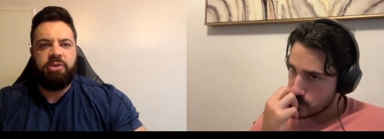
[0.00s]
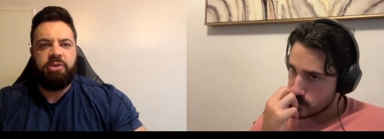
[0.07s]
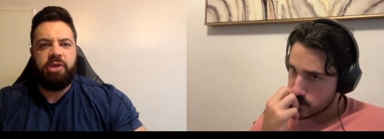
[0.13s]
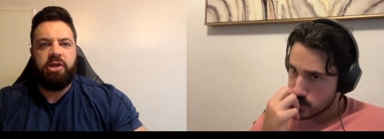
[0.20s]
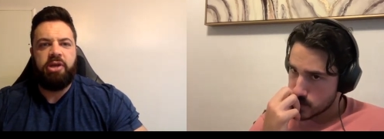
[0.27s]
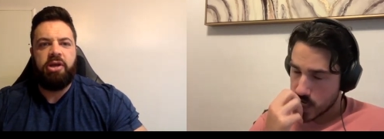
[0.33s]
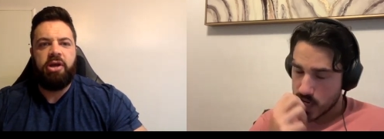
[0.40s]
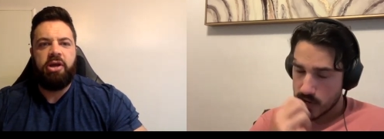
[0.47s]

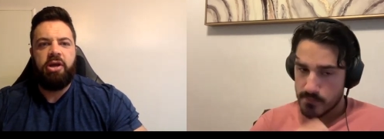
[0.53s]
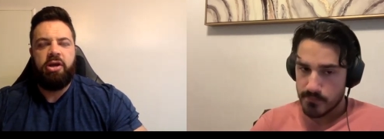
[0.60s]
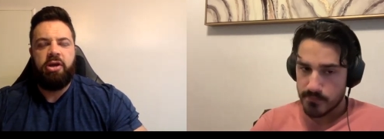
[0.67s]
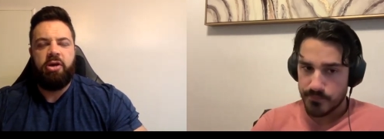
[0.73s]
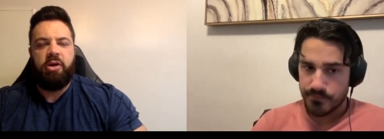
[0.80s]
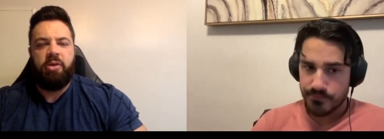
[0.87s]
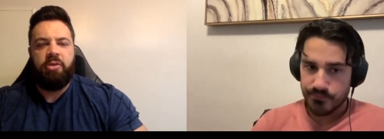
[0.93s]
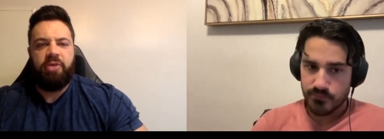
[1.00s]
Speaker 1: be? You
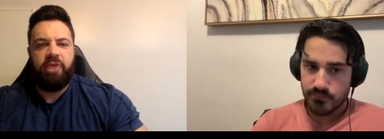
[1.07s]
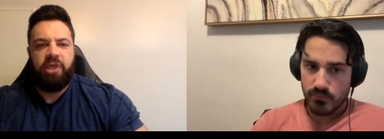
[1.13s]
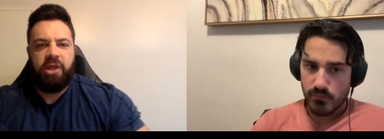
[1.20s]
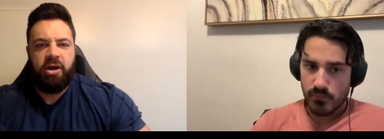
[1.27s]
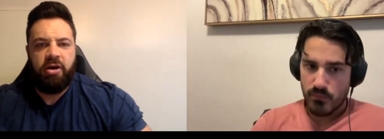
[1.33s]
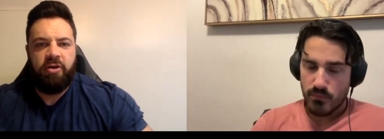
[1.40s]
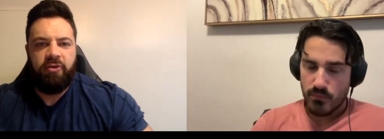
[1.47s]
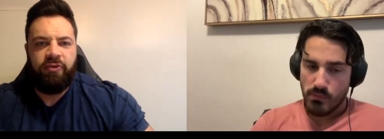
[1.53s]
know, I'm
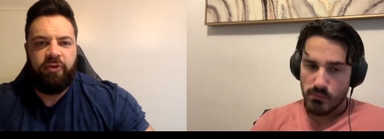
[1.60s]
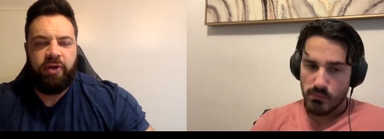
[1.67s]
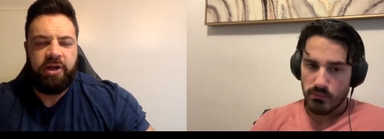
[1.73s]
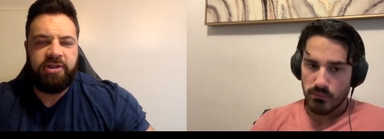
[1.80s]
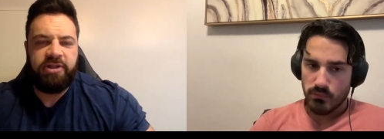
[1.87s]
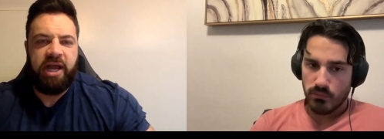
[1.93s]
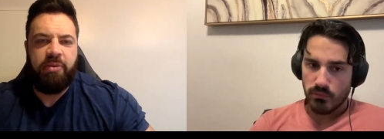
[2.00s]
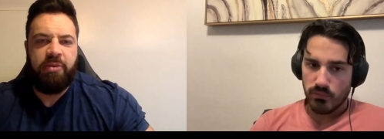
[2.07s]
thinking of
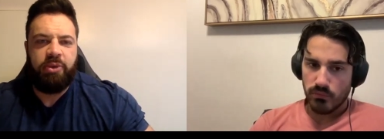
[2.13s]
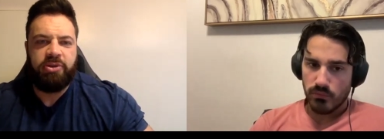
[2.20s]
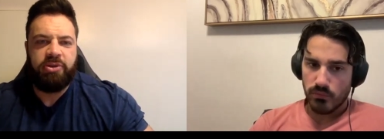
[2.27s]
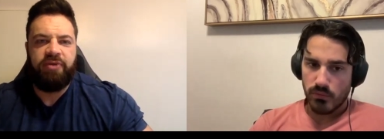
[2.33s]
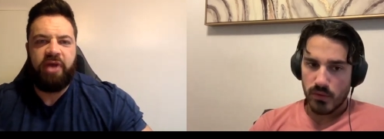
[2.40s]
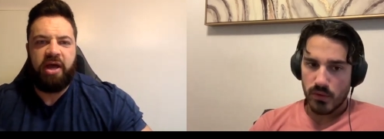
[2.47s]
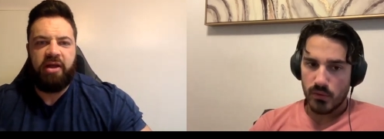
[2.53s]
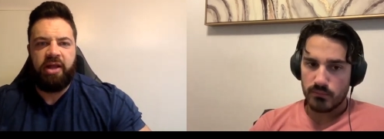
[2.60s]
examples
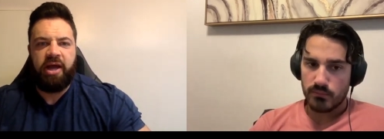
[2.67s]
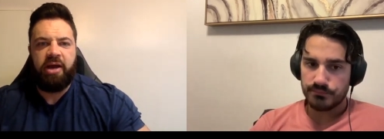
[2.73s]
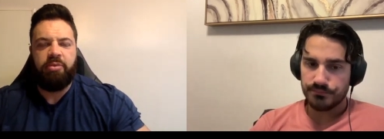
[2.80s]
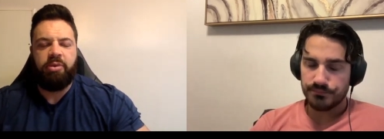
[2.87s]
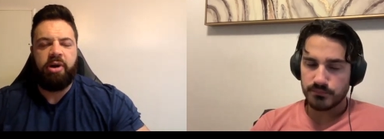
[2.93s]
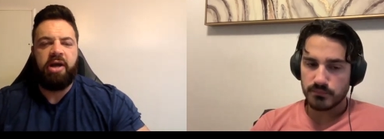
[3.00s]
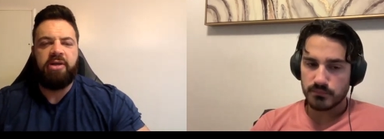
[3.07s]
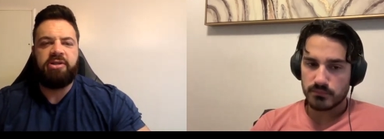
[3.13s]
of that leg
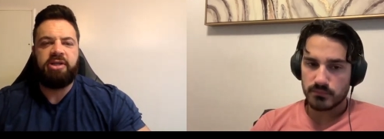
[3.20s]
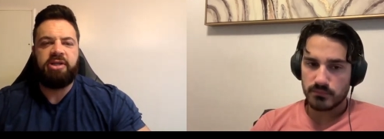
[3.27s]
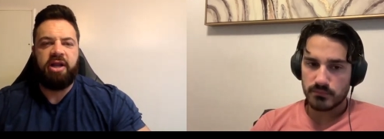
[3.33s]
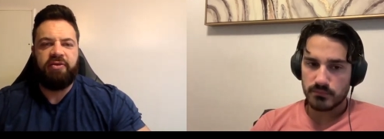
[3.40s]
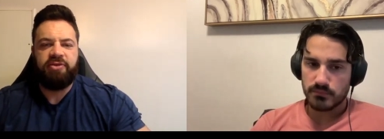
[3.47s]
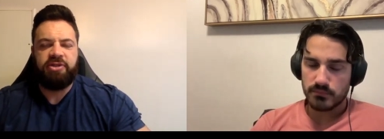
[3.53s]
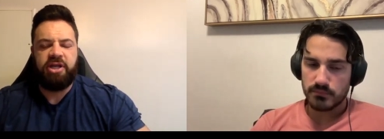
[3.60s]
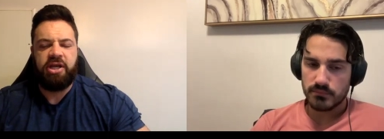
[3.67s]
press that
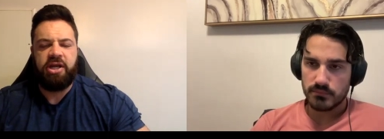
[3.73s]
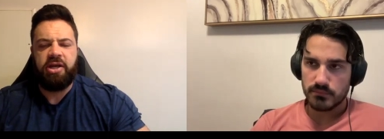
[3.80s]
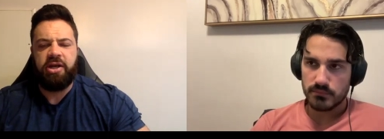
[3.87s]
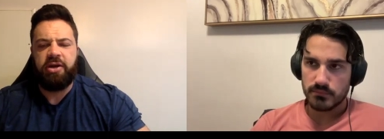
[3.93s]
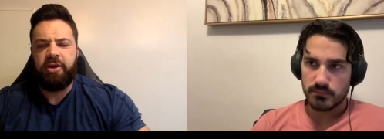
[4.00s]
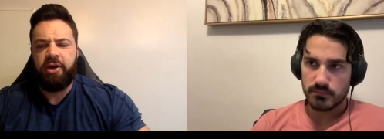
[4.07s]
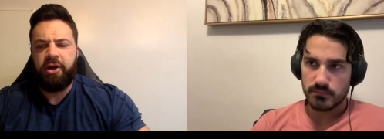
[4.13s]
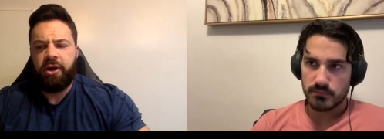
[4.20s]
I've seen,
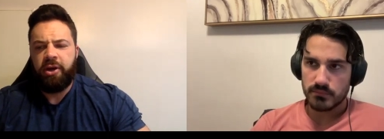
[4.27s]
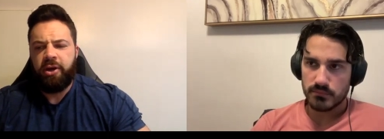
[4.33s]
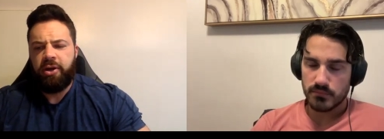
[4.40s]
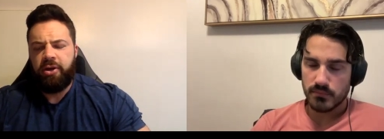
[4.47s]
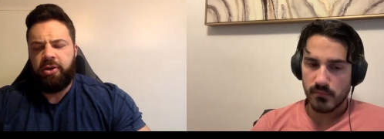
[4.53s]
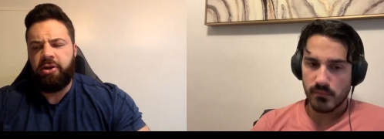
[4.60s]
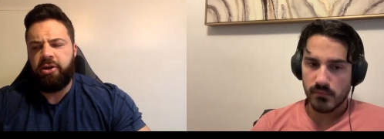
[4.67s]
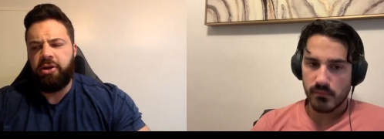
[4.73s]
and
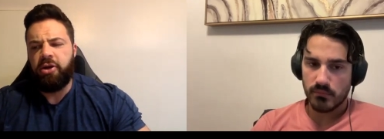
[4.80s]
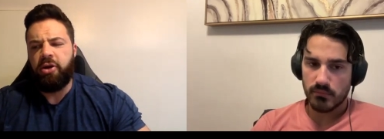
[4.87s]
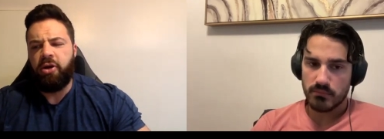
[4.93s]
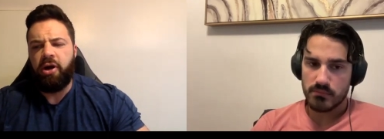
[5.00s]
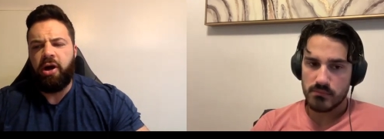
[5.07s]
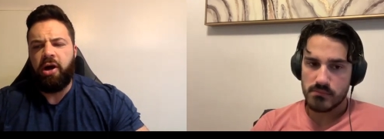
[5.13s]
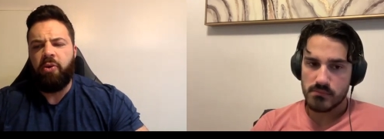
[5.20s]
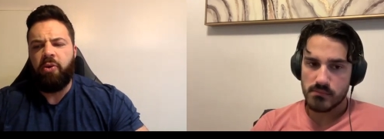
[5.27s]
you know,
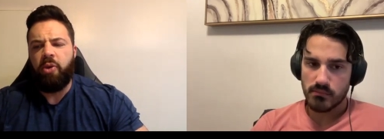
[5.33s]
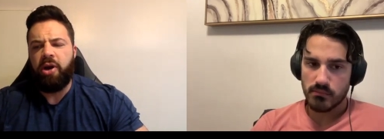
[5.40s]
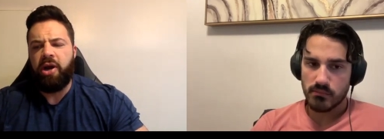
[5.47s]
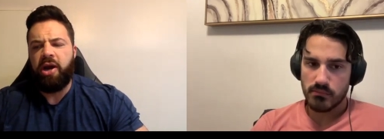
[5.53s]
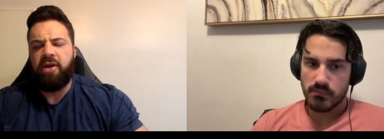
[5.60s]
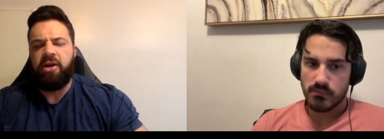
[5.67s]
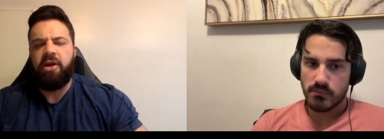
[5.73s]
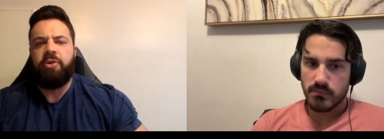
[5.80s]
on one
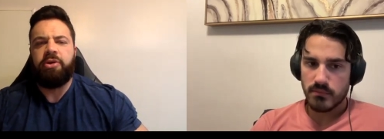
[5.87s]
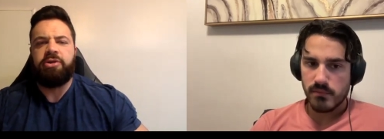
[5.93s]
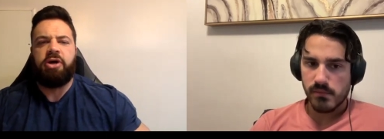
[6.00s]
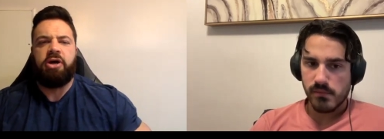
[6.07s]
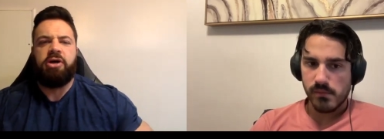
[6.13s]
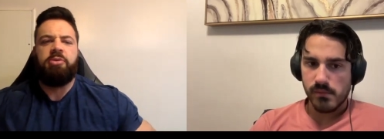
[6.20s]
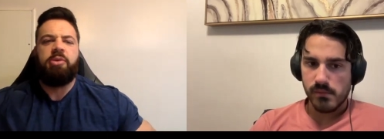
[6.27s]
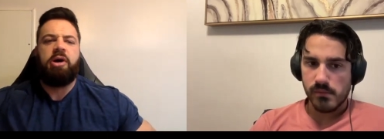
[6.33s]
hand, like we
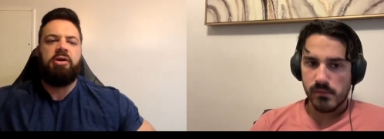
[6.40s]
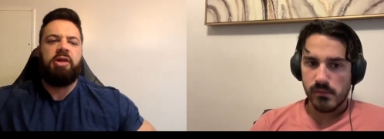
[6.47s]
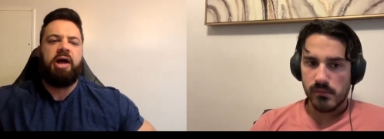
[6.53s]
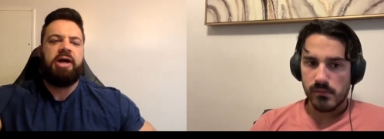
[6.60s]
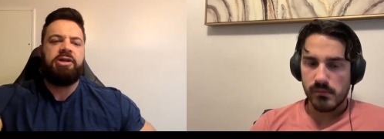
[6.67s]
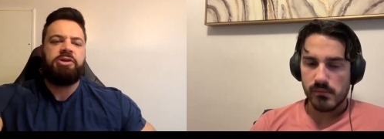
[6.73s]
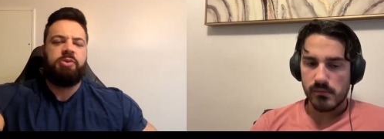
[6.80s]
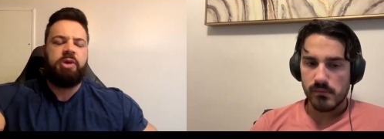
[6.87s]
talked about
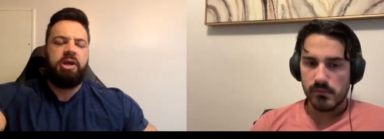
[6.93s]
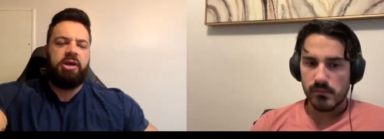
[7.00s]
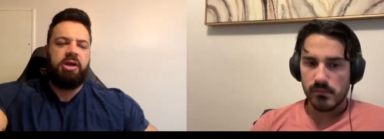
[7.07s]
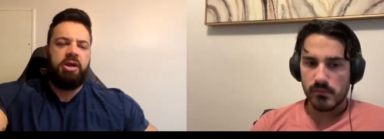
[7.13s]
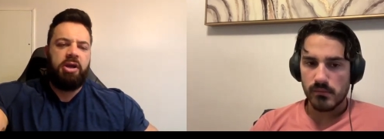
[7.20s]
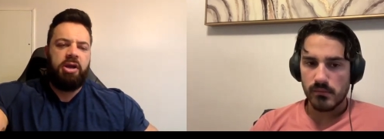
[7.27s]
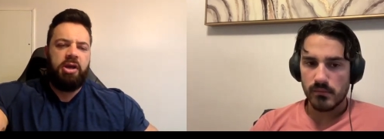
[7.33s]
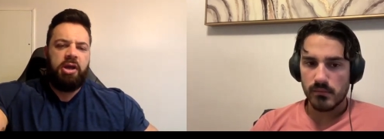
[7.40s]
last week,
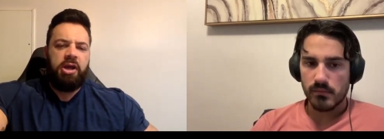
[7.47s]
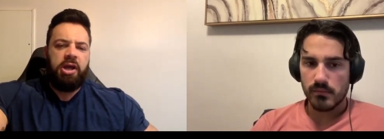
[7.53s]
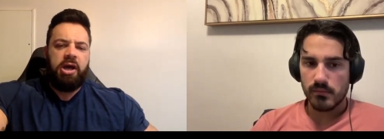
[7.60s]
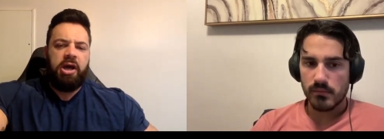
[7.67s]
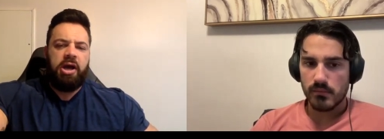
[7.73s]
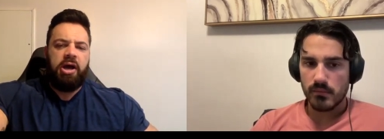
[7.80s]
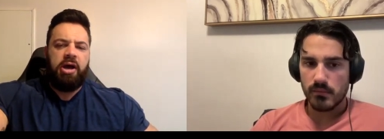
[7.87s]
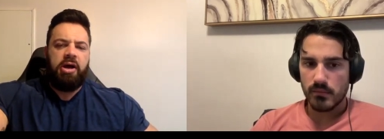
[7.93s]

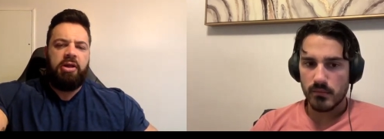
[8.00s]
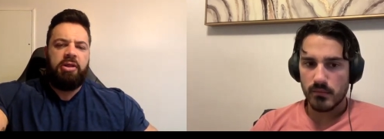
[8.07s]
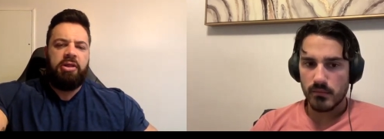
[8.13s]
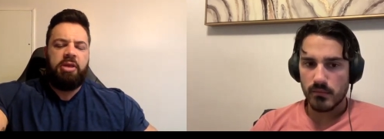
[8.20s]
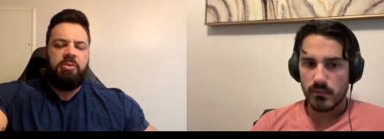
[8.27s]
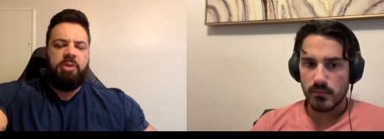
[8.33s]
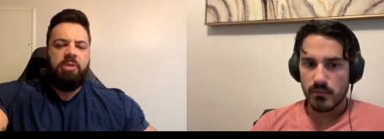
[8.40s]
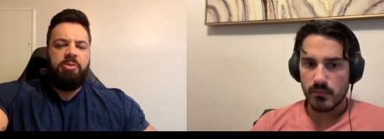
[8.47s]
uh,
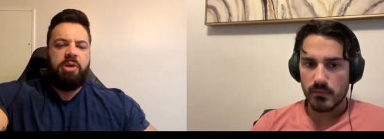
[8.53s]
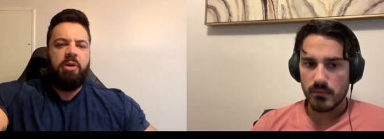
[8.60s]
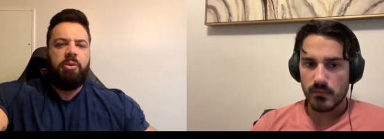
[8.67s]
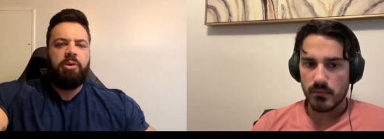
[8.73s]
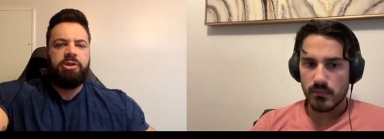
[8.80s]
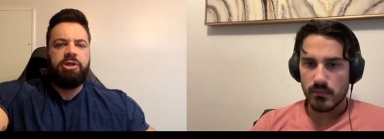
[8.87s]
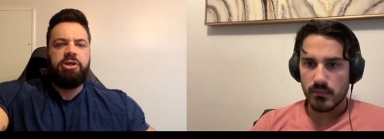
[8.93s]
they may be able to